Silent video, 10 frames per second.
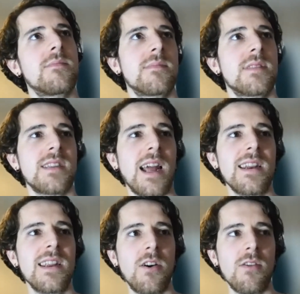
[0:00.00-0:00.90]

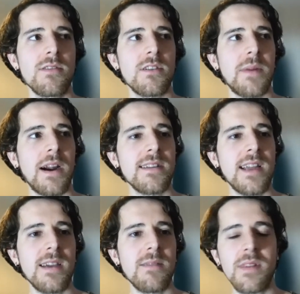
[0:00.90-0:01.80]
slightly older
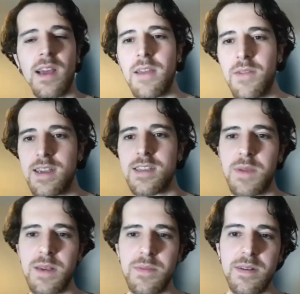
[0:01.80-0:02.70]
paradigm that I think is
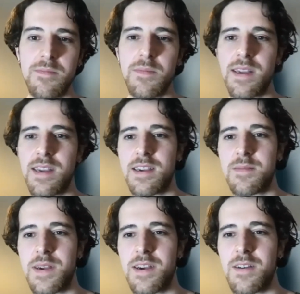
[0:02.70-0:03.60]
maybe making a
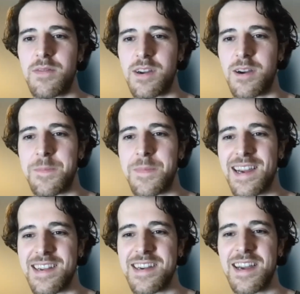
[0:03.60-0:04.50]
bit of a
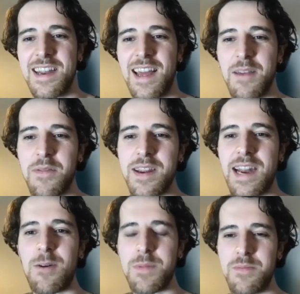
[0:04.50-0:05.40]
comeback. Like I think
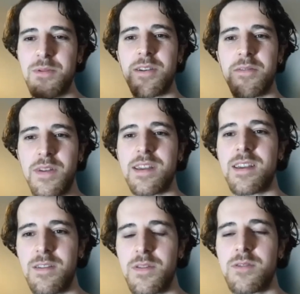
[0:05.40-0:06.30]
now people are
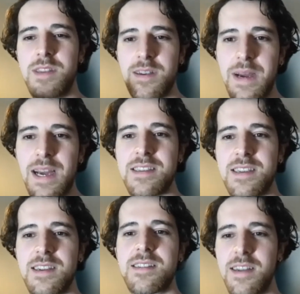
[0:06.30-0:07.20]
thinking of using
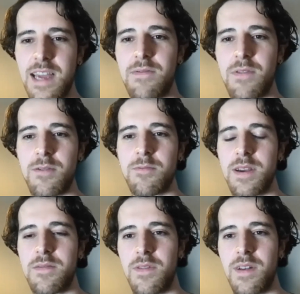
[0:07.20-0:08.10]
masking together
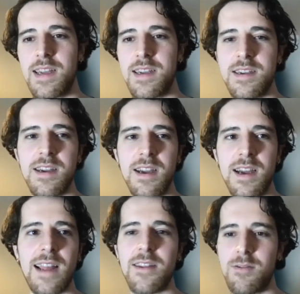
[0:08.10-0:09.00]
with like,
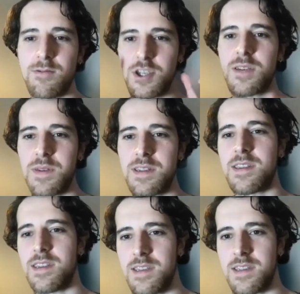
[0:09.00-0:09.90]
I don't know,
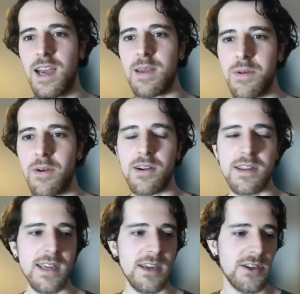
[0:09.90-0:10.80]
GPT type
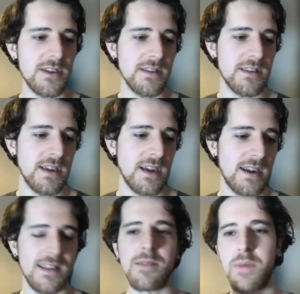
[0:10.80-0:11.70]
architectures
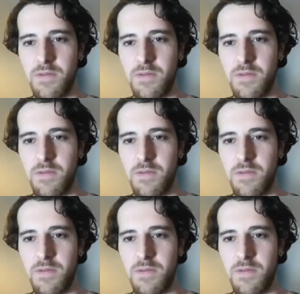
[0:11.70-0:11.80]
to